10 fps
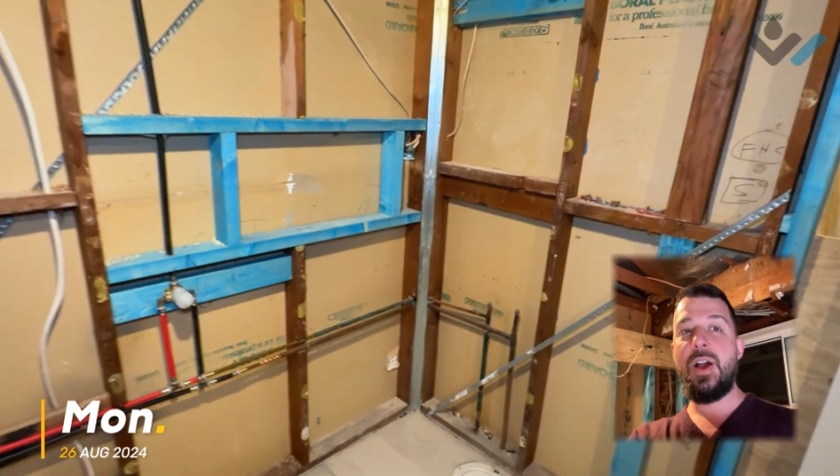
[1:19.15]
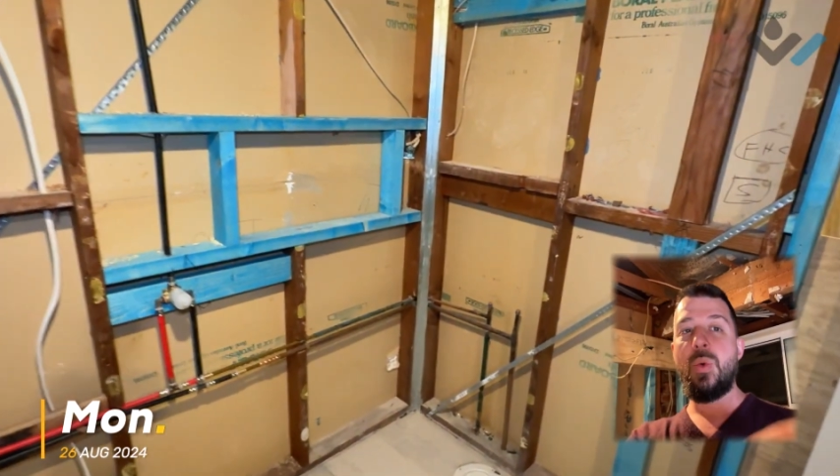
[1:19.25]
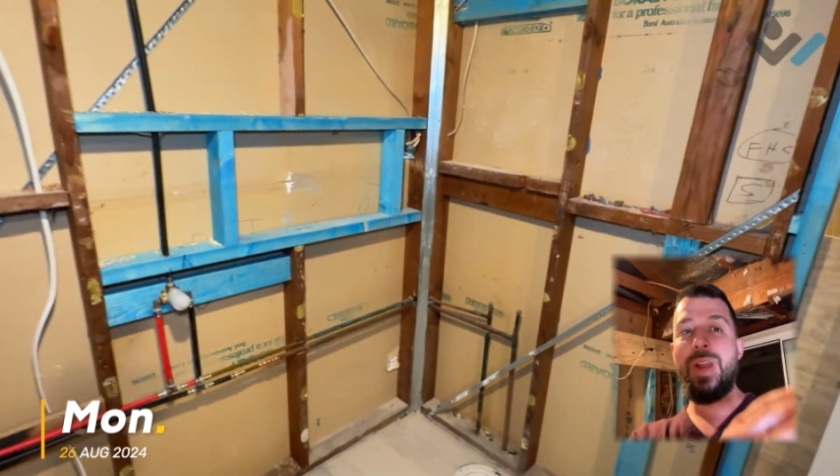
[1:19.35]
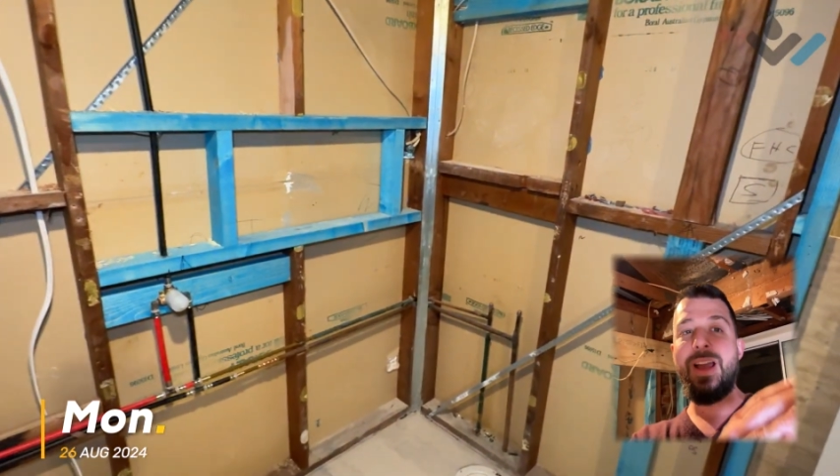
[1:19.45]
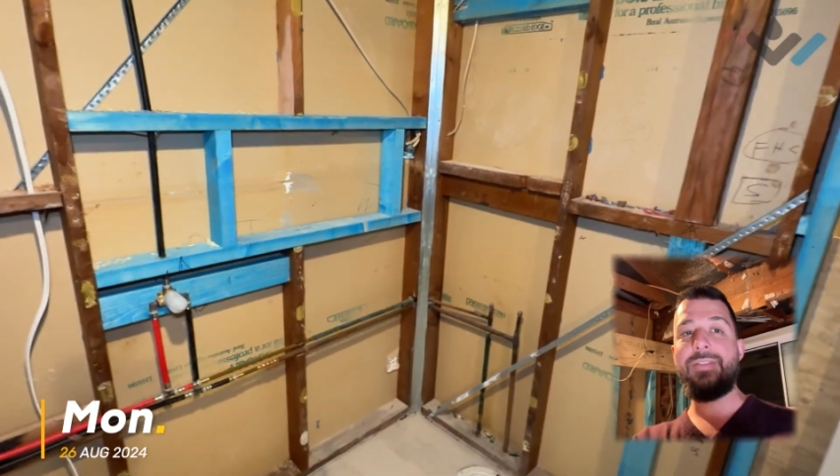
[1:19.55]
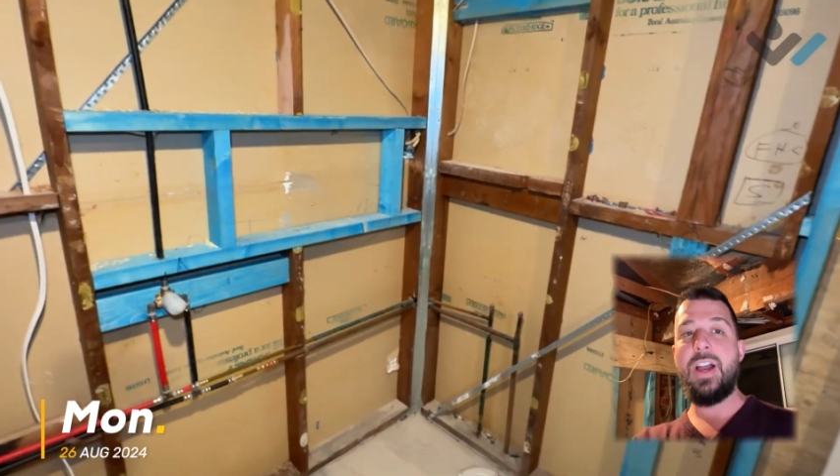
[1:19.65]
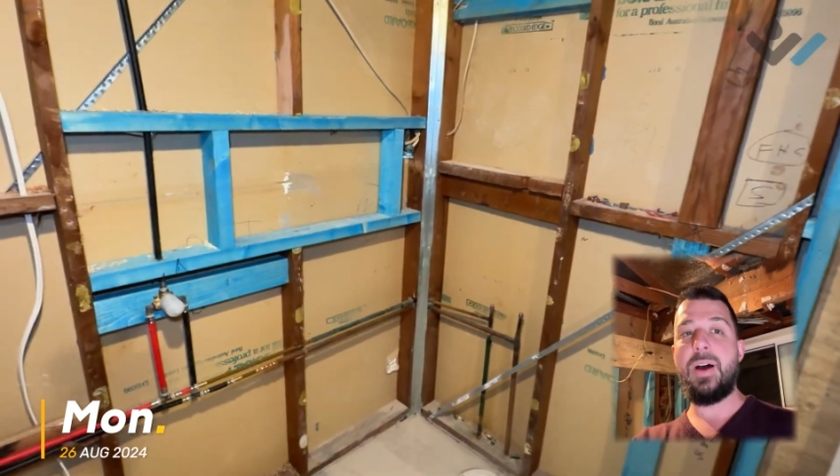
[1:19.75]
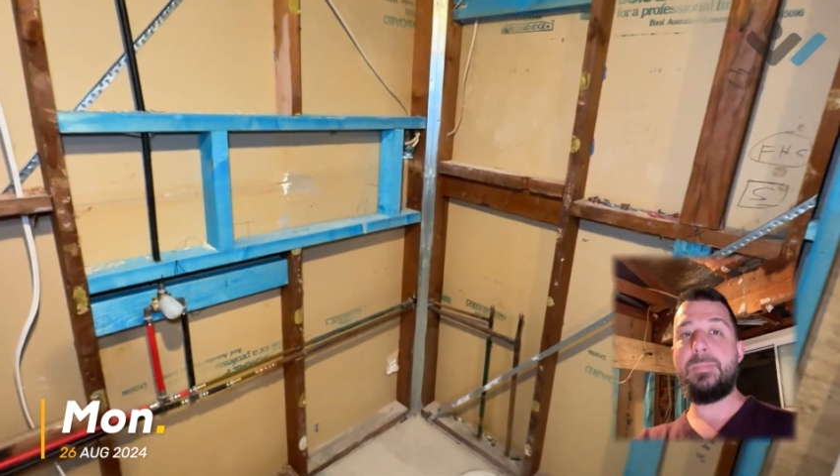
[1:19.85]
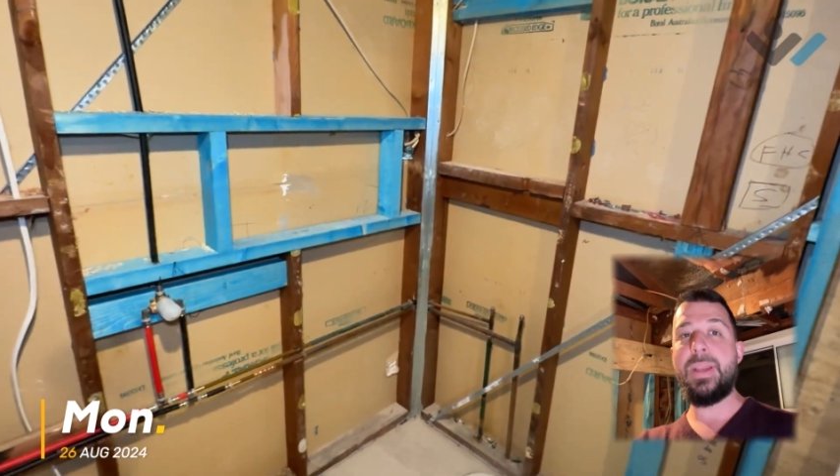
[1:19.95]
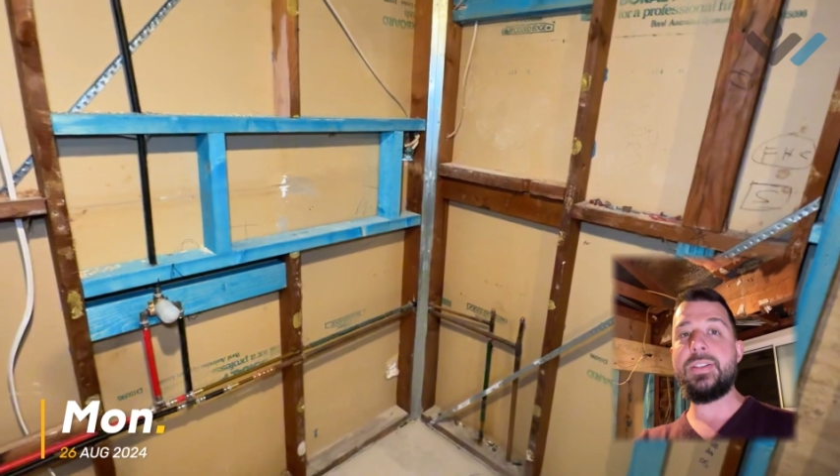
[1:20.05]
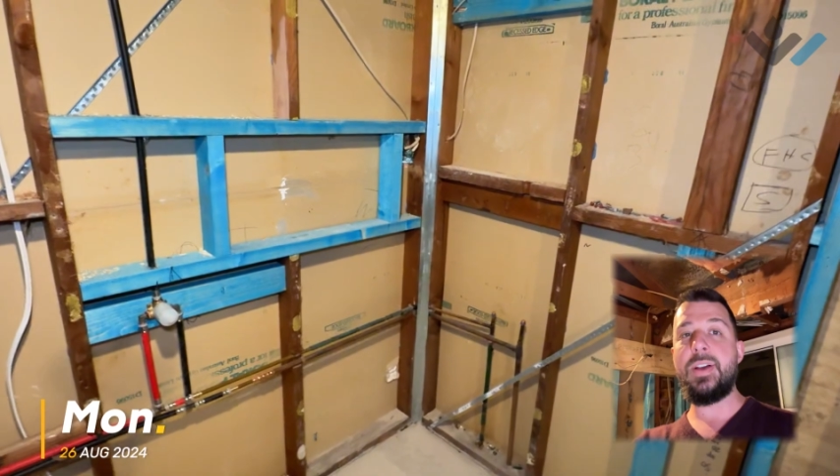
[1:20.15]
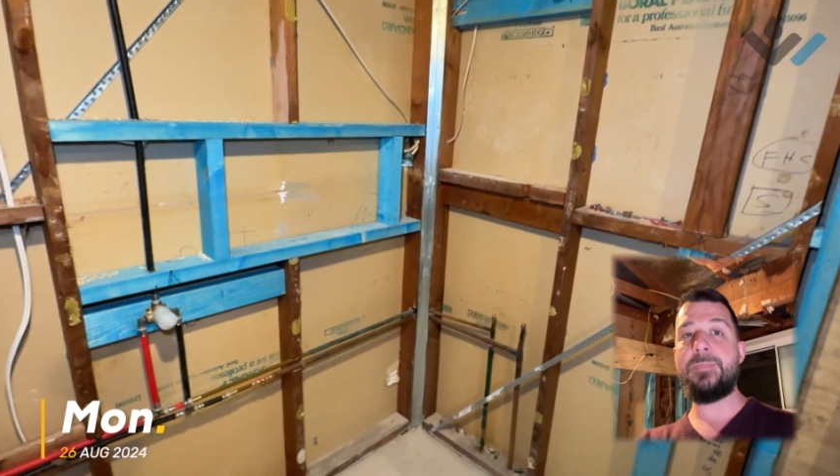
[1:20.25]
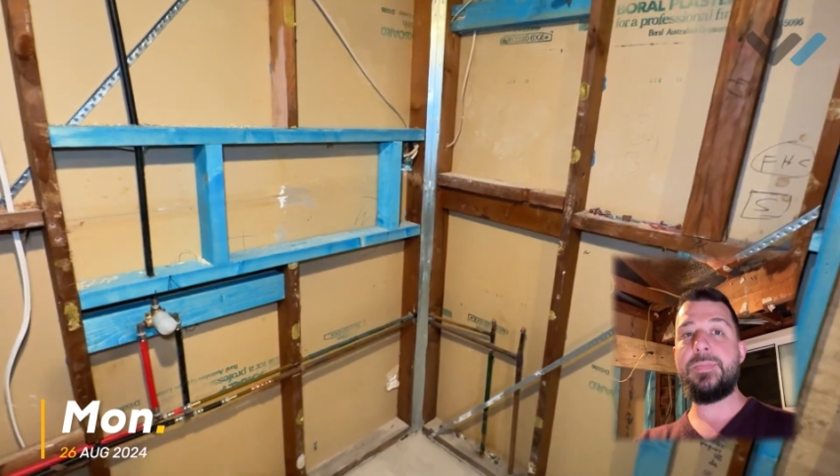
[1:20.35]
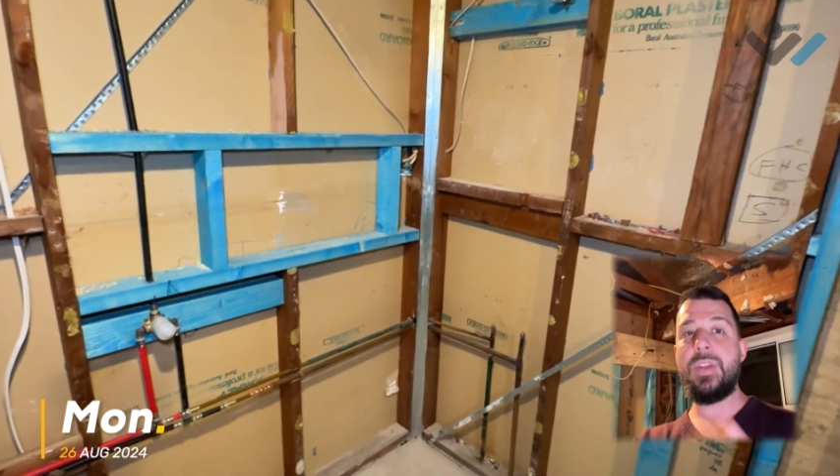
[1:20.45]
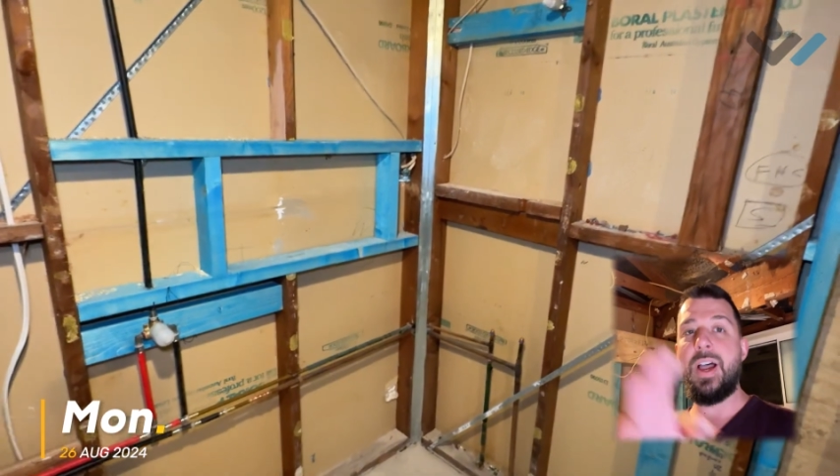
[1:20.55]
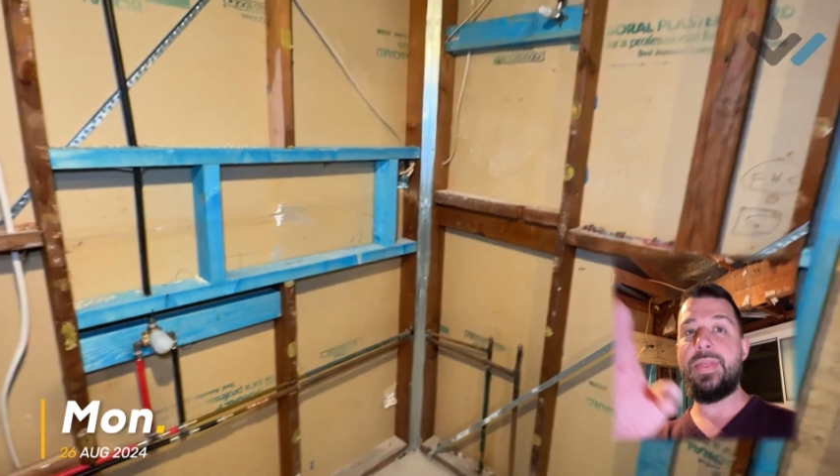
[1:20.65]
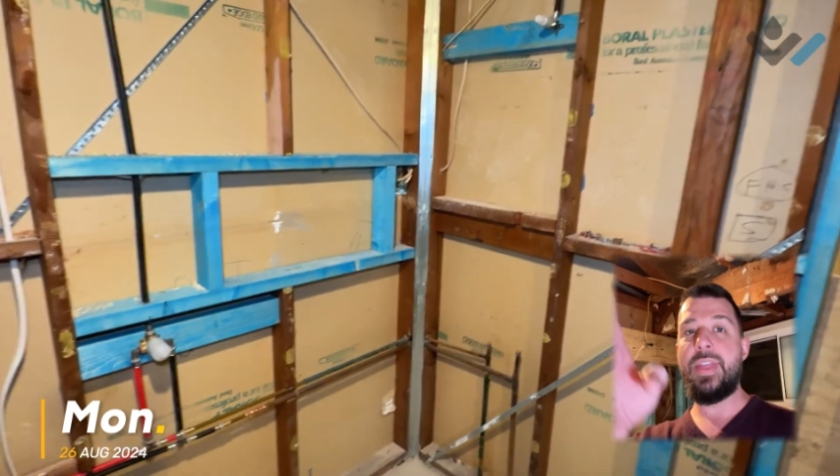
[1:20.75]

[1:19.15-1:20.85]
we have our mixer, and